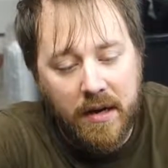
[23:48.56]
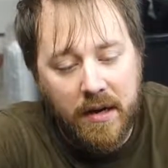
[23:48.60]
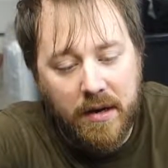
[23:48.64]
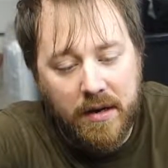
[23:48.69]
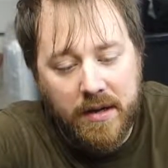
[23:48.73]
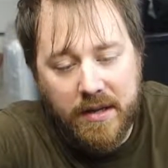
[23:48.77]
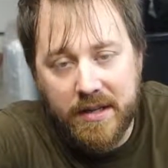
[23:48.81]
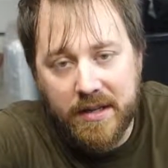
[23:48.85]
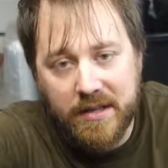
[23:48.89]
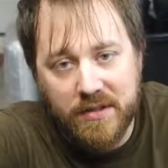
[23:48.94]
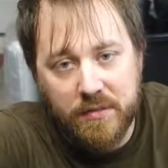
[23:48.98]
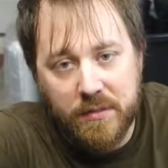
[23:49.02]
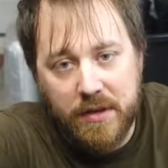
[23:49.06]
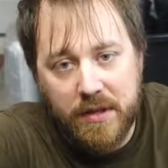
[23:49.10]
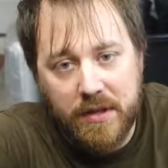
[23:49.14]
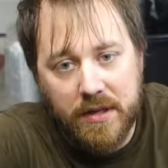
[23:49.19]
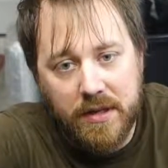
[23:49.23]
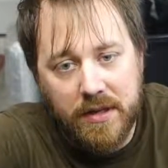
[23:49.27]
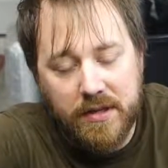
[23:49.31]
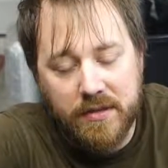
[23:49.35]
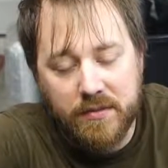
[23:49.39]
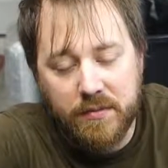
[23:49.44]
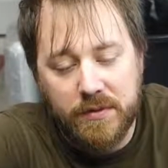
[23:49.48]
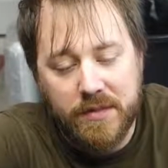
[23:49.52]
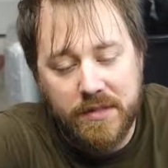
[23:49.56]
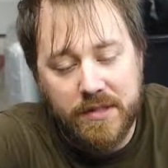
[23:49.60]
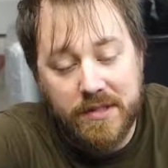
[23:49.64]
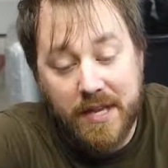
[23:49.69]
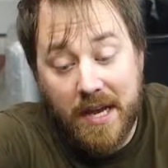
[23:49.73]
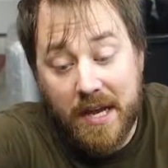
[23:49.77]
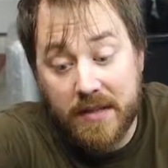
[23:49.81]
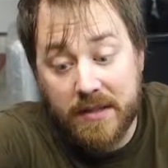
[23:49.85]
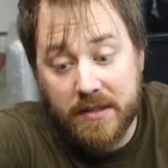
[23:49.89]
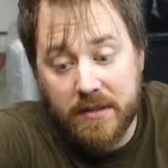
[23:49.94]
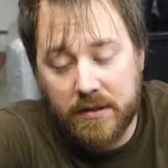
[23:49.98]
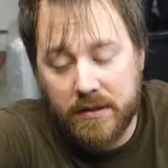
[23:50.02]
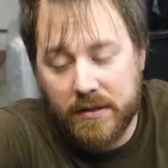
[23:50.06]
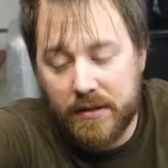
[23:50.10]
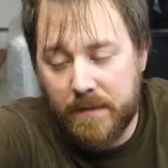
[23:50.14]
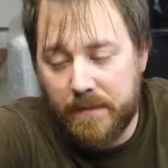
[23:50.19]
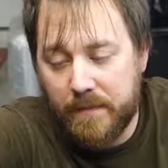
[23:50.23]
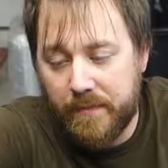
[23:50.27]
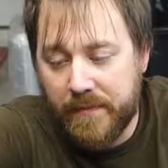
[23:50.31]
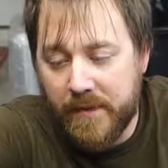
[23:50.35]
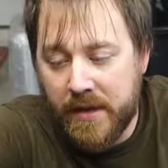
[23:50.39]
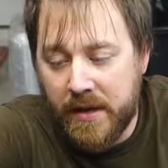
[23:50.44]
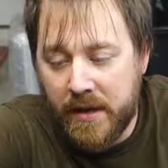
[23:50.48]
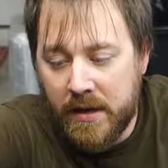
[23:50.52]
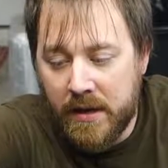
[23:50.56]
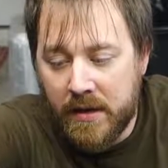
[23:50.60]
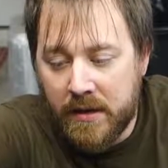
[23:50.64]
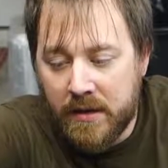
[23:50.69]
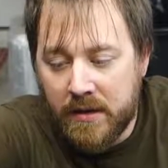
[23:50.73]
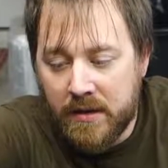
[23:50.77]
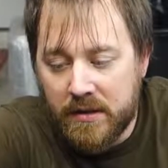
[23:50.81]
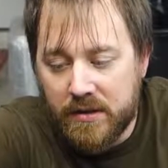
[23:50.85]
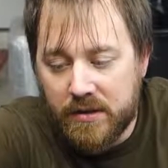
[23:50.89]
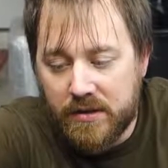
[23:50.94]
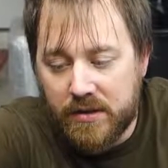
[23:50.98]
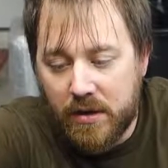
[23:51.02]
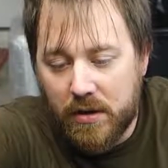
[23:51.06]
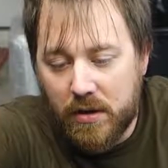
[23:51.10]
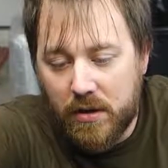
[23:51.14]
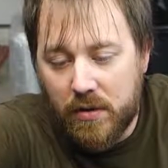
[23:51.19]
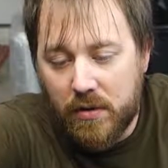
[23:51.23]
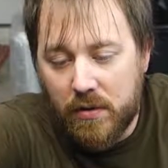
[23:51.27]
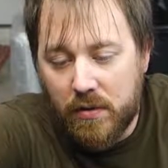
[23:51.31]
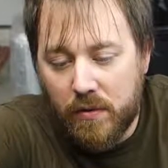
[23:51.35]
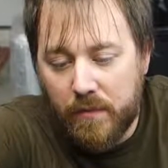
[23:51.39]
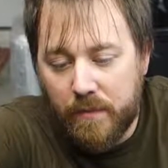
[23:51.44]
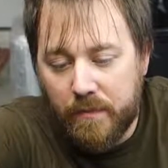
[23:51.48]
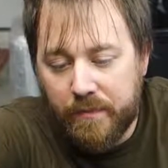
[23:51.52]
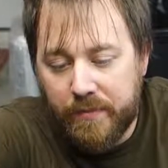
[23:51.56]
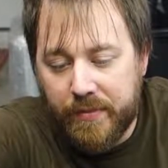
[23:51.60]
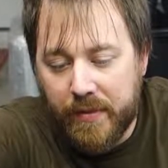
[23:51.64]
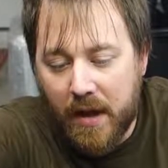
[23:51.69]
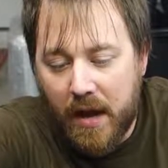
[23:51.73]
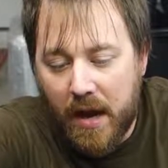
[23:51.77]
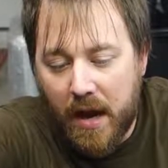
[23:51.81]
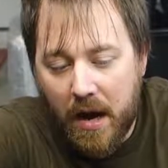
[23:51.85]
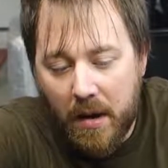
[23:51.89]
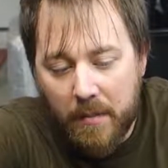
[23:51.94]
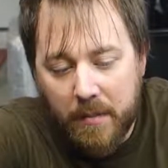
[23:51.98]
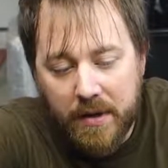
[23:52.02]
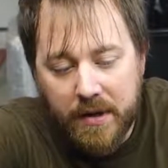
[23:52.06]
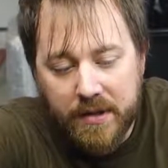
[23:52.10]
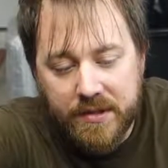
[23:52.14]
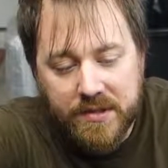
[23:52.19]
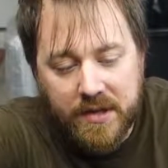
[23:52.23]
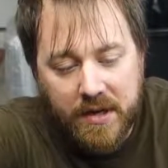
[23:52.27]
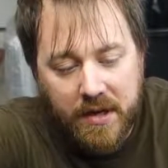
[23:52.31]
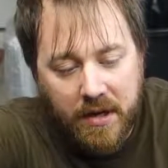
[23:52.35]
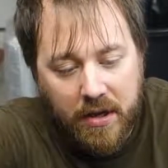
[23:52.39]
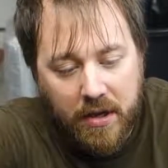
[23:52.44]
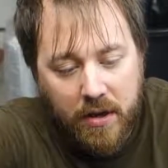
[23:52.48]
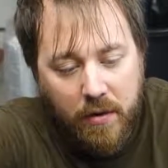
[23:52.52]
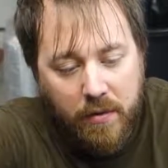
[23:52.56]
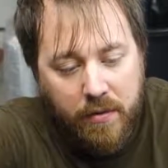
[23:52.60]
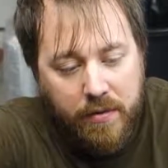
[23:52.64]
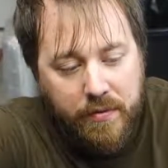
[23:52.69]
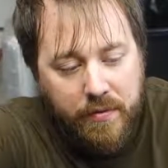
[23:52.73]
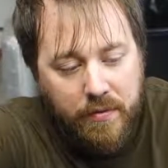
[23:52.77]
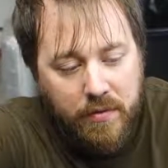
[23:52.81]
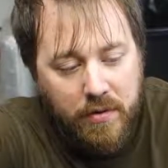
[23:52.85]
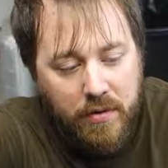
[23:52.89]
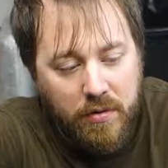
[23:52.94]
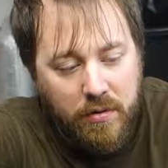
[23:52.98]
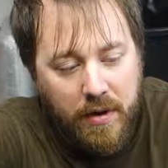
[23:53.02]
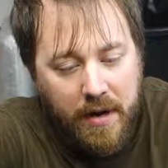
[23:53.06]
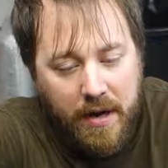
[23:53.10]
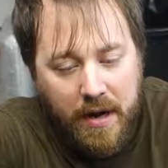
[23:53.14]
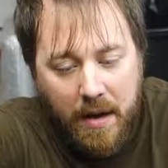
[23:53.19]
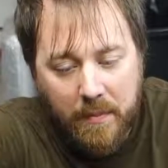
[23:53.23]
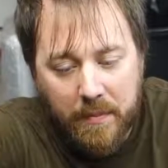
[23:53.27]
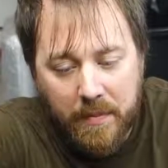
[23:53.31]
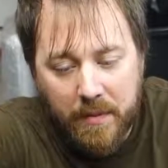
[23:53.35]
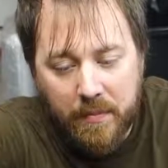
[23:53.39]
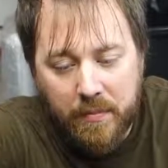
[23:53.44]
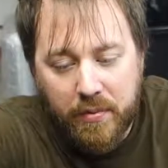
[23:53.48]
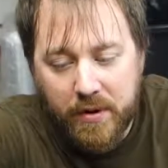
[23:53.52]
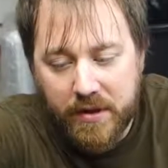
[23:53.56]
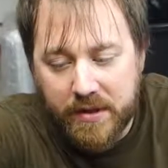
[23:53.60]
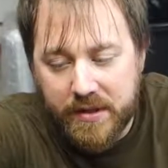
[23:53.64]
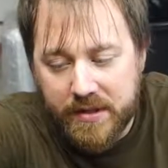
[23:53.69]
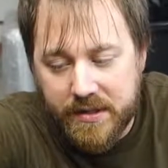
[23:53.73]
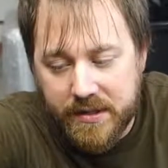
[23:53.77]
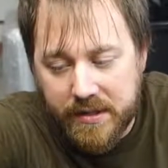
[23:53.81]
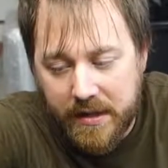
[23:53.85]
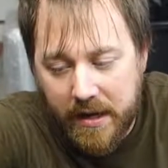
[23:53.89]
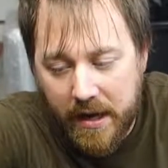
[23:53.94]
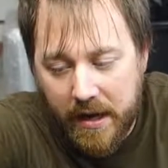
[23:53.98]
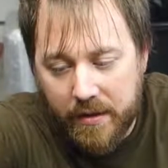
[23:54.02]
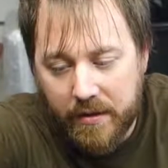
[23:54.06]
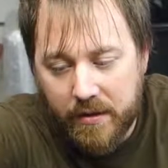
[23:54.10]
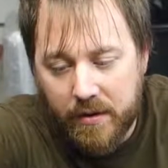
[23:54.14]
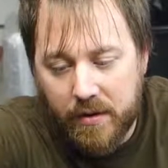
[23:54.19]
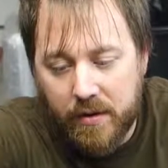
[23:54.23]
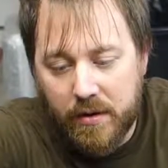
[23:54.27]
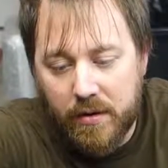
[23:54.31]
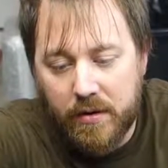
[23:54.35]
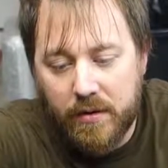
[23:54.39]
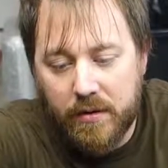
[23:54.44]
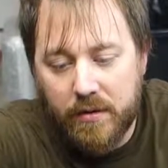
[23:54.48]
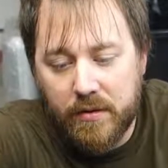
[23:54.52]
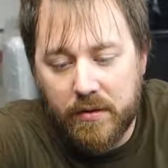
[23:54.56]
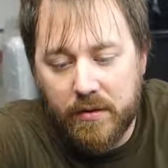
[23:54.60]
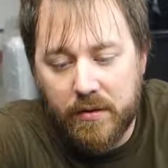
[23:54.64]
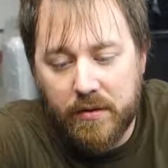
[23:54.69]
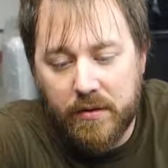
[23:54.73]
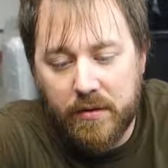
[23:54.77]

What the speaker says: He does what he does, which is excellent. So I'm just going to go through and I'm going to put it together